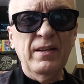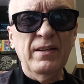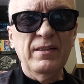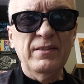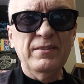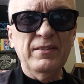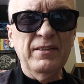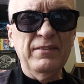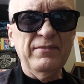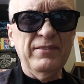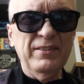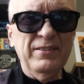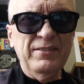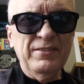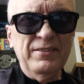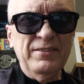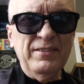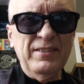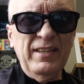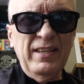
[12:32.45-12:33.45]
so if you're
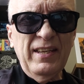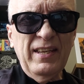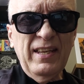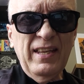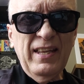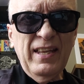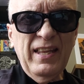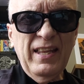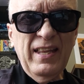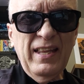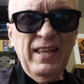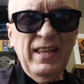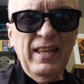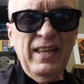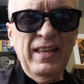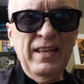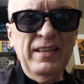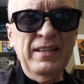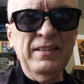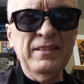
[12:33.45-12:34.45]
just
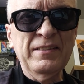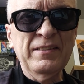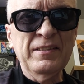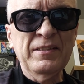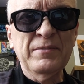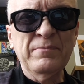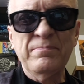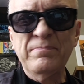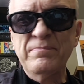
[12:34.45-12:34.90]
in